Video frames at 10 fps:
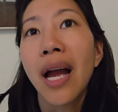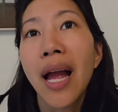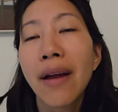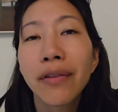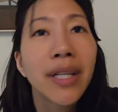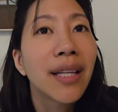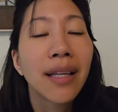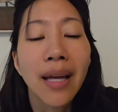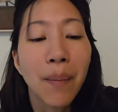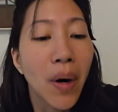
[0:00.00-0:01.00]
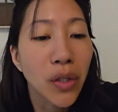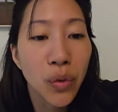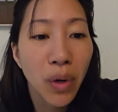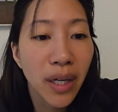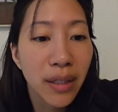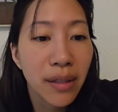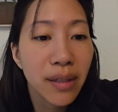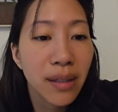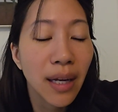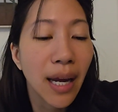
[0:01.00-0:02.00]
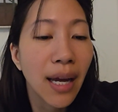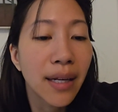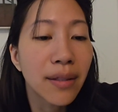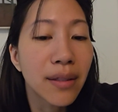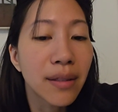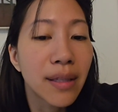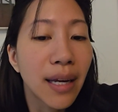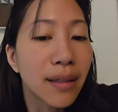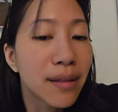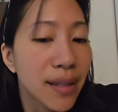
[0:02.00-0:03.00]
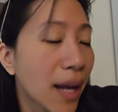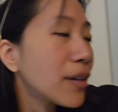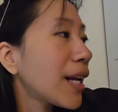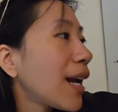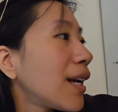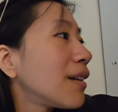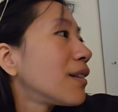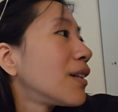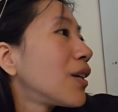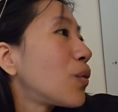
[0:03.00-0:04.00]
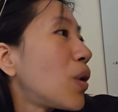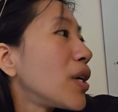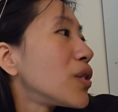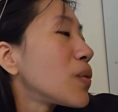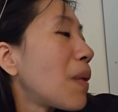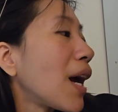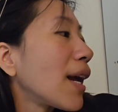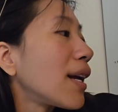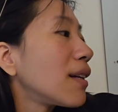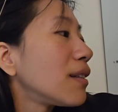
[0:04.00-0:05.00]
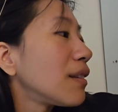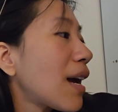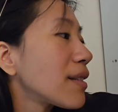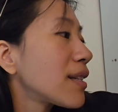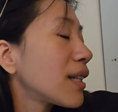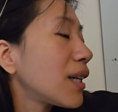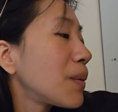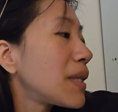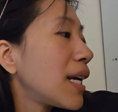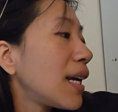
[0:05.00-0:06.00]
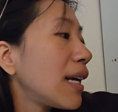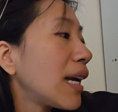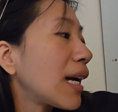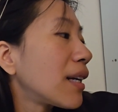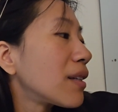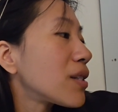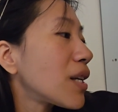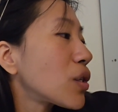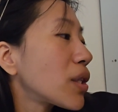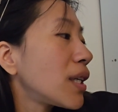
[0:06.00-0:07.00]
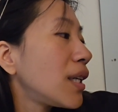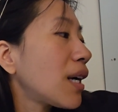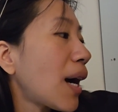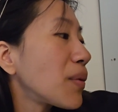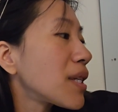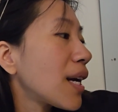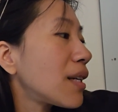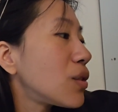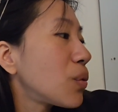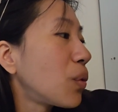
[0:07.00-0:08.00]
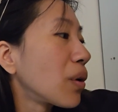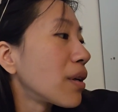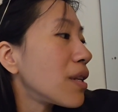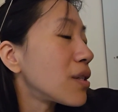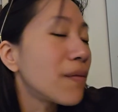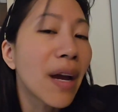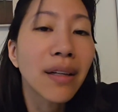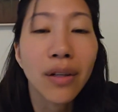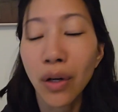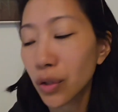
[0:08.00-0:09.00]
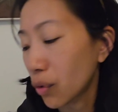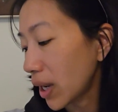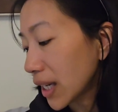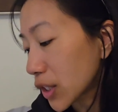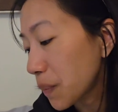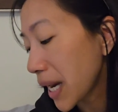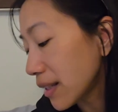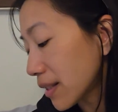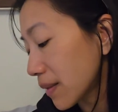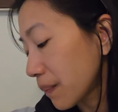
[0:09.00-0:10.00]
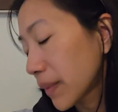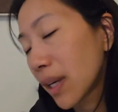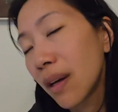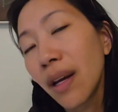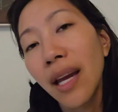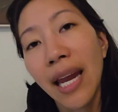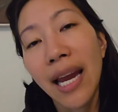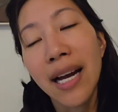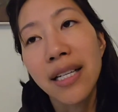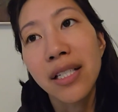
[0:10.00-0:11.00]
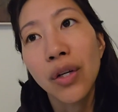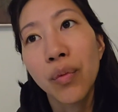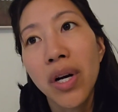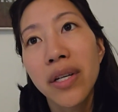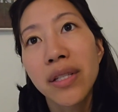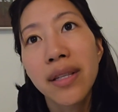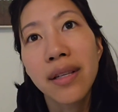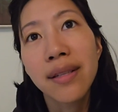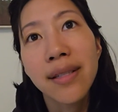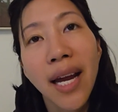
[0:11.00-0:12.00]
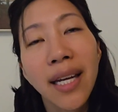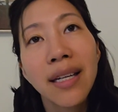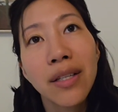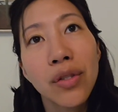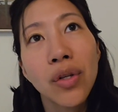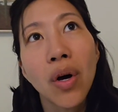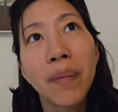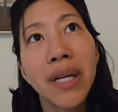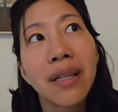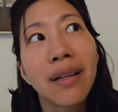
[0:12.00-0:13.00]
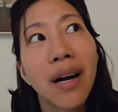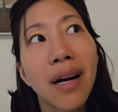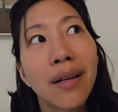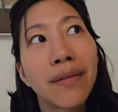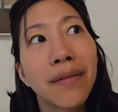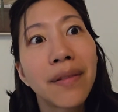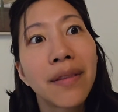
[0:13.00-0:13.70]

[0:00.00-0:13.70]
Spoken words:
everything that March was. And then Saturday was my last daily update, and essentially I was headed toward this event called Creating Space. And it was the second installment of